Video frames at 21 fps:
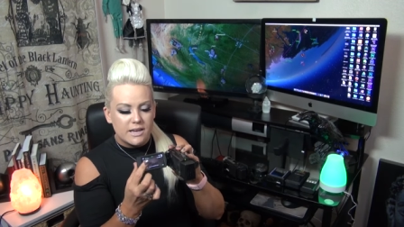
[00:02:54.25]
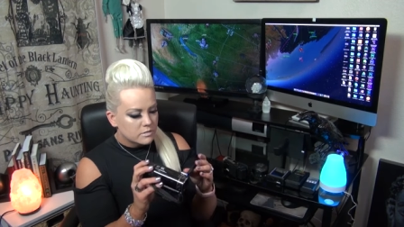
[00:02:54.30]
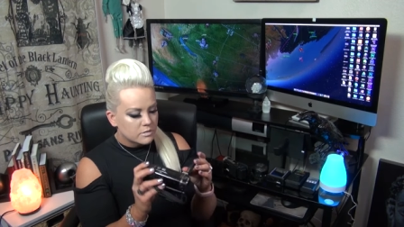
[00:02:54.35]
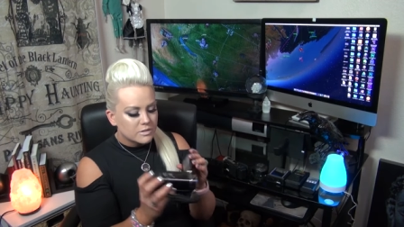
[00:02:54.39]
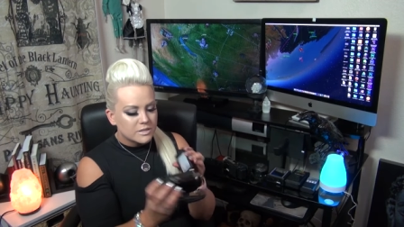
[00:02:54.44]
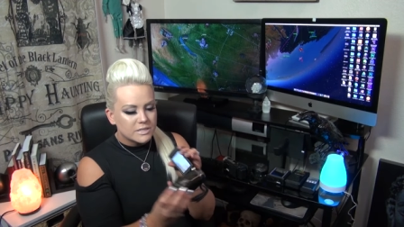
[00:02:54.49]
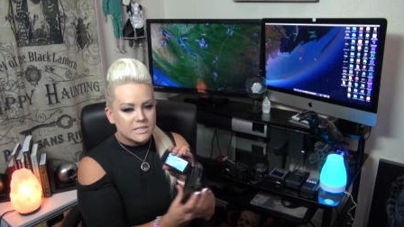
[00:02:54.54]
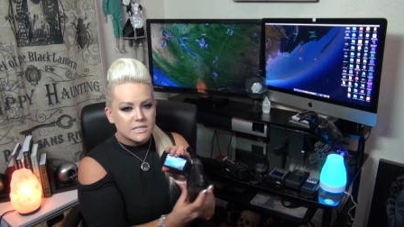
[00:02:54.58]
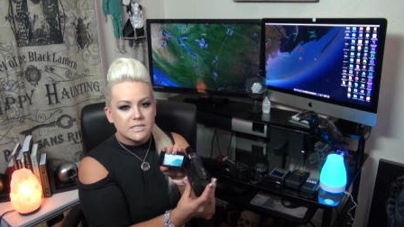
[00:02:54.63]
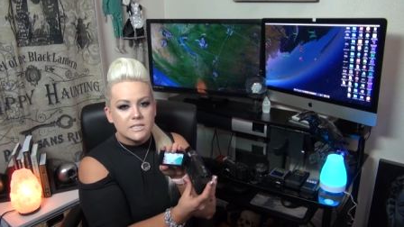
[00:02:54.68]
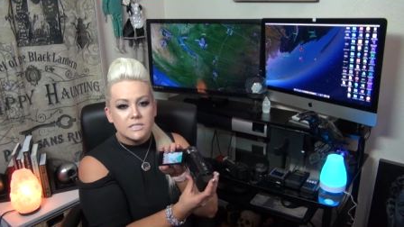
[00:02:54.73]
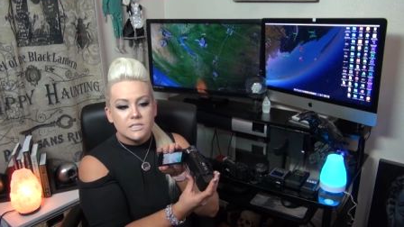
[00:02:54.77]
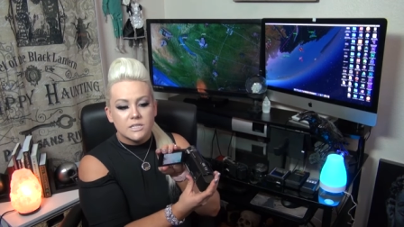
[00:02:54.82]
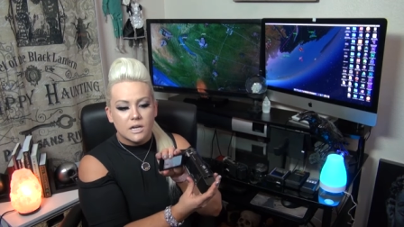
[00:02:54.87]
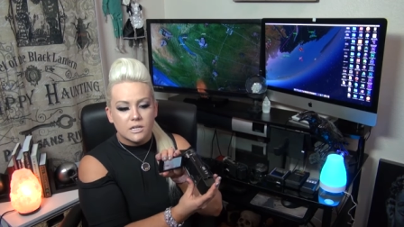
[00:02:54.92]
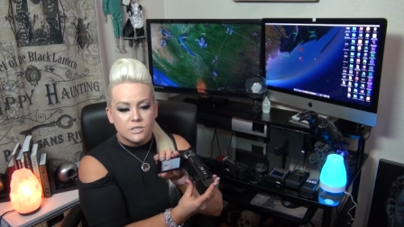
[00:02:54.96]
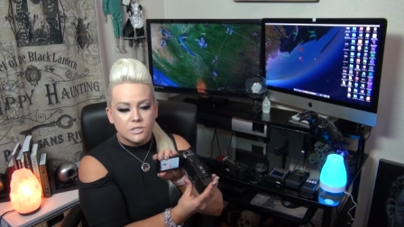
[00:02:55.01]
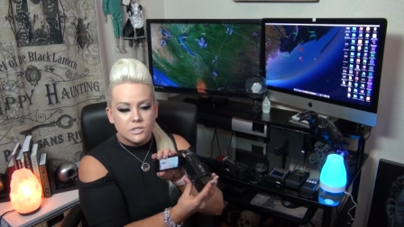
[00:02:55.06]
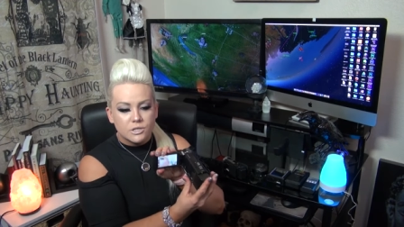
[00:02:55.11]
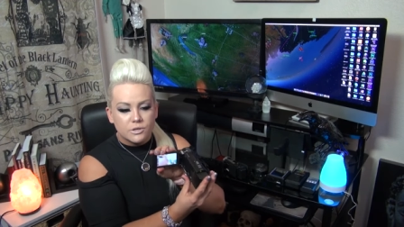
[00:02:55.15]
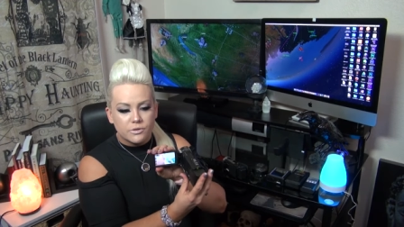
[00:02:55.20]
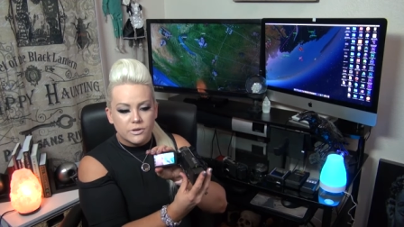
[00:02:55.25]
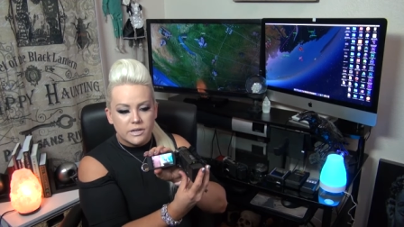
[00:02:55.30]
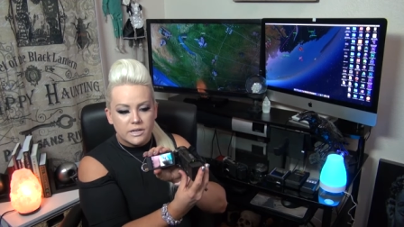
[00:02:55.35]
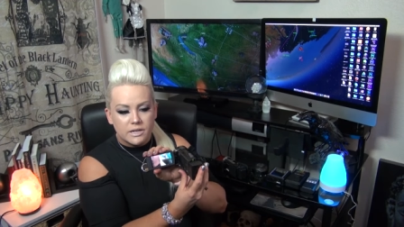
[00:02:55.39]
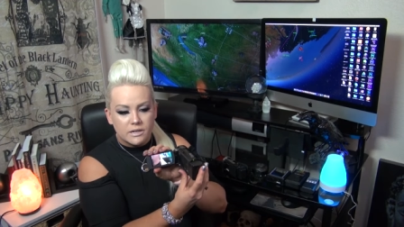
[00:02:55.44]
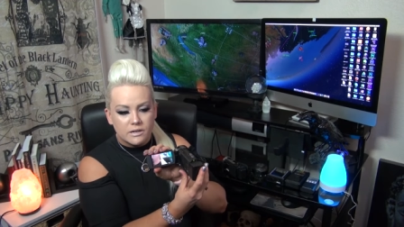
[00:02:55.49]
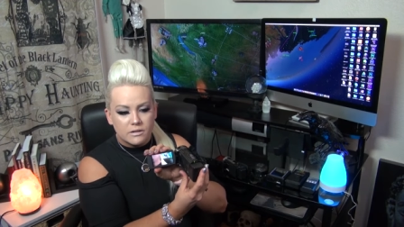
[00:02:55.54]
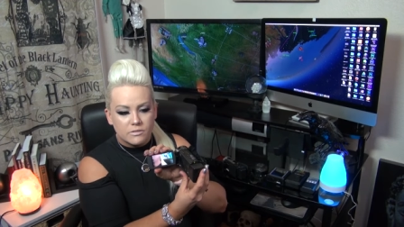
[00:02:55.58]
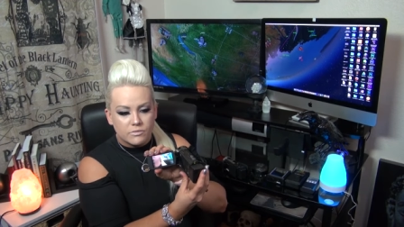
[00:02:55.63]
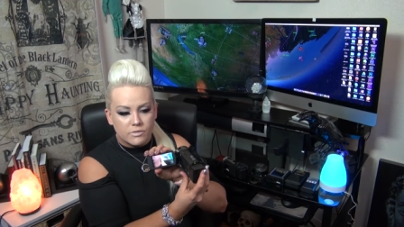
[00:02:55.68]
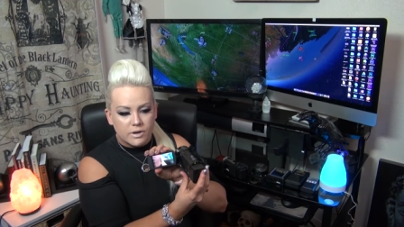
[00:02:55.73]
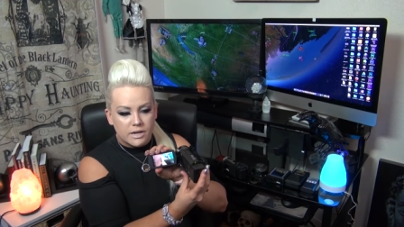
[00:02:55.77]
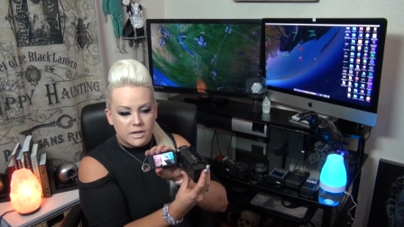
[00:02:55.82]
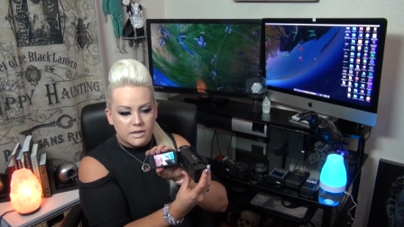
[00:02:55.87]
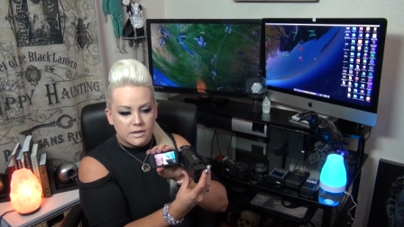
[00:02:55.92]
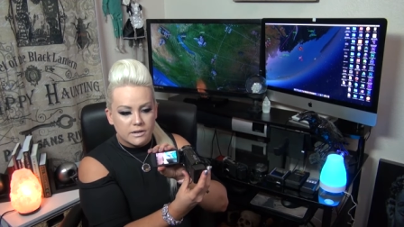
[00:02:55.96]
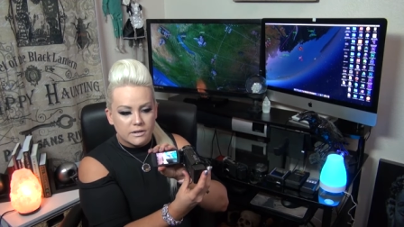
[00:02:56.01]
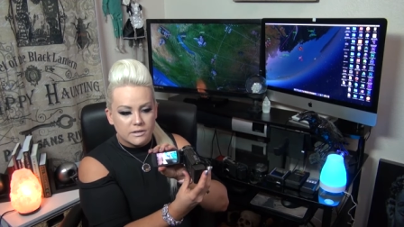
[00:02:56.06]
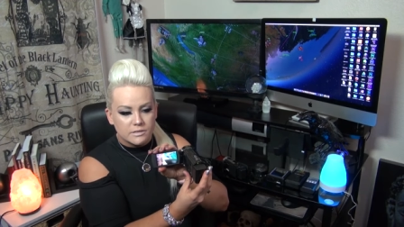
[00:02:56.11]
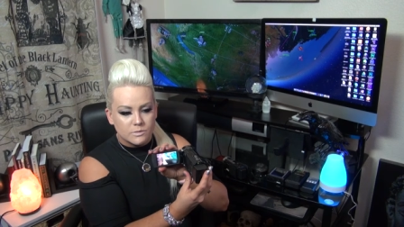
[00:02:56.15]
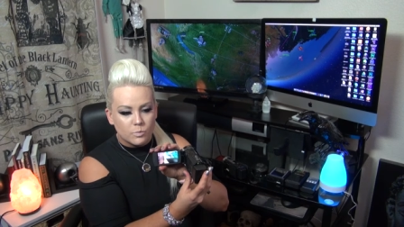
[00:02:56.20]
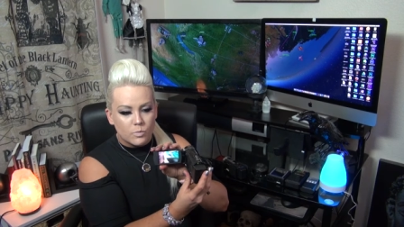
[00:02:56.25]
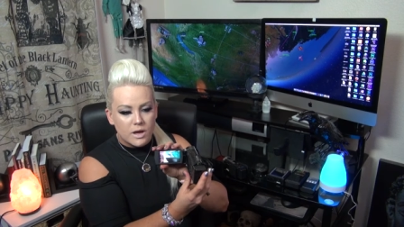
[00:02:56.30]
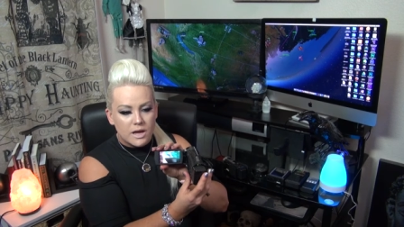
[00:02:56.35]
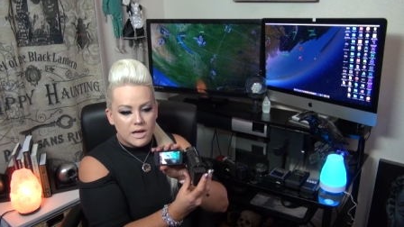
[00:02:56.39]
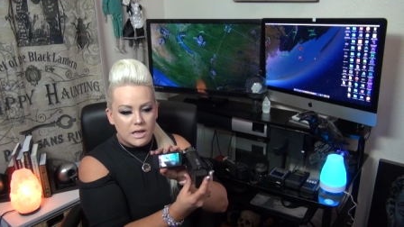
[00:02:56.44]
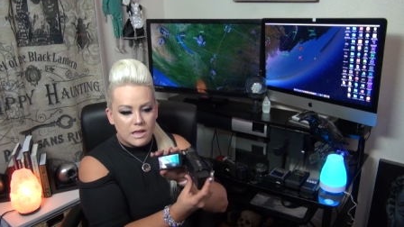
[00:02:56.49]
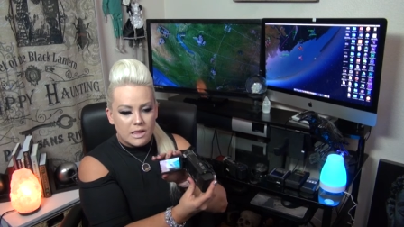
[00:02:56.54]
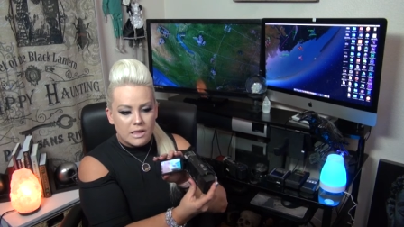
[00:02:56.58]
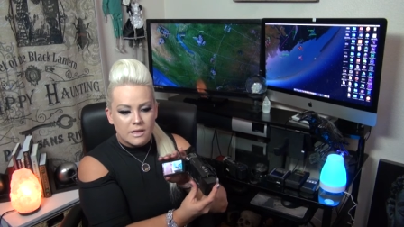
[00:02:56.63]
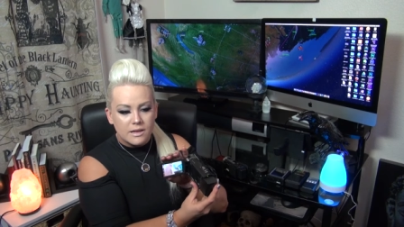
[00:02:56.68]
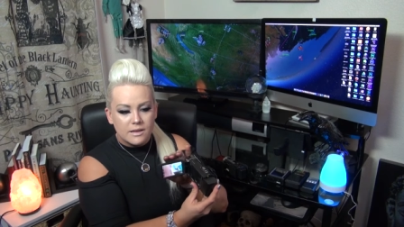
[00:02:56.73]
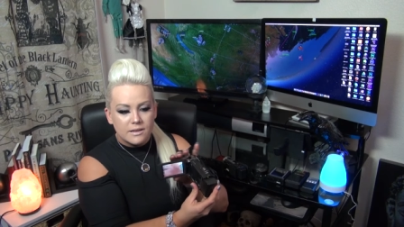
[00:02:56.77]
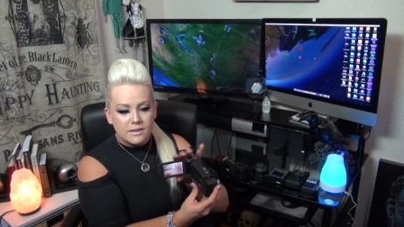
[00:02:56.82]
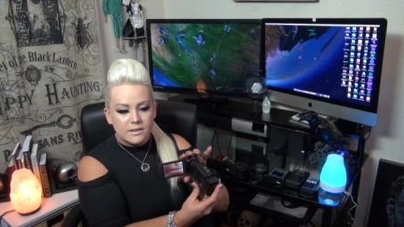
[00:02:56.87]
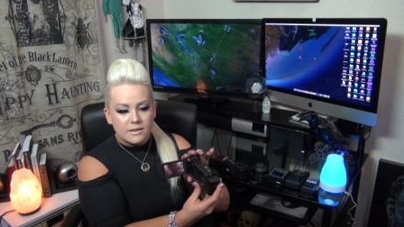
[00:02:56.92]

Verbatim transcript: So this is a touch screen right here as well.